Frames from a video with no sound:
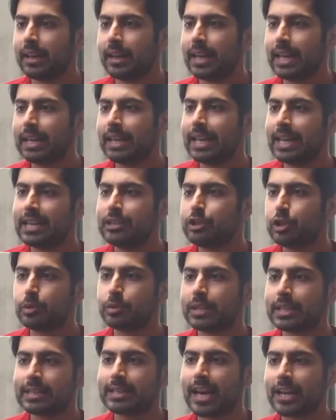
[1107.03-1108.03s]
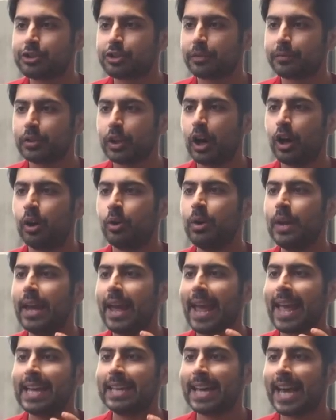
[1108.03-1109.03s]
it is using TensorFlow
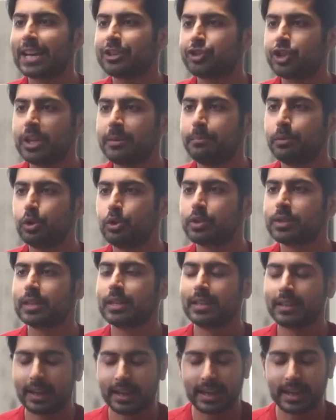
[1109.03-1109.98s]
and XGBoost,